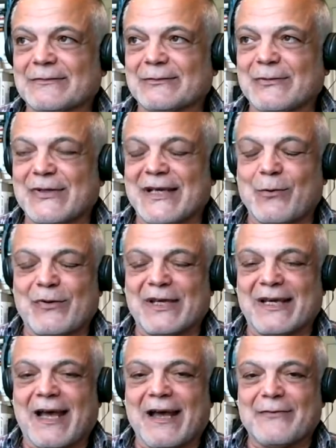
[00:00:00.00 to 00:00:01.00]

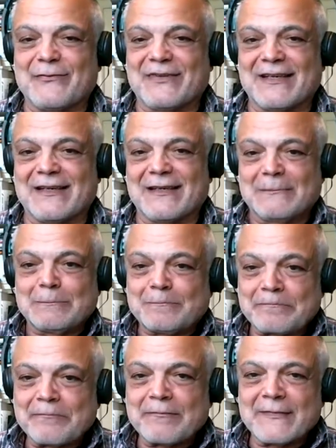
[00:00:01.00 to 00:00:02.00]
We have the
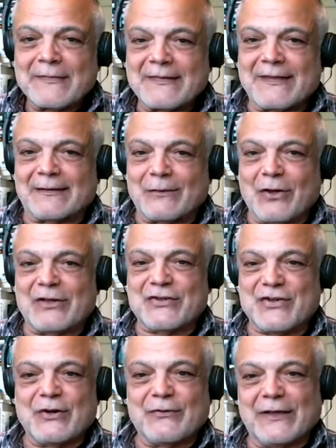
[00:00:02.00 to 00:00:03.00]

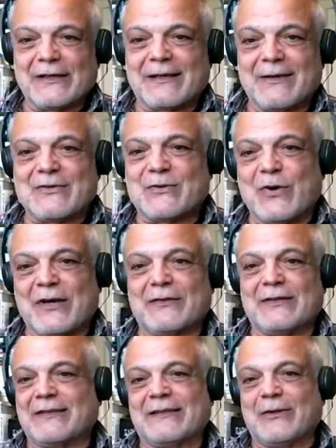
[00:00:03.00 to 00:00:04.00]
technology, or very close to
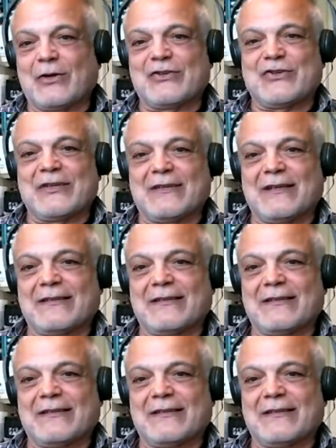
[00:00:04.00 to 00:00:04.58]
have the technology,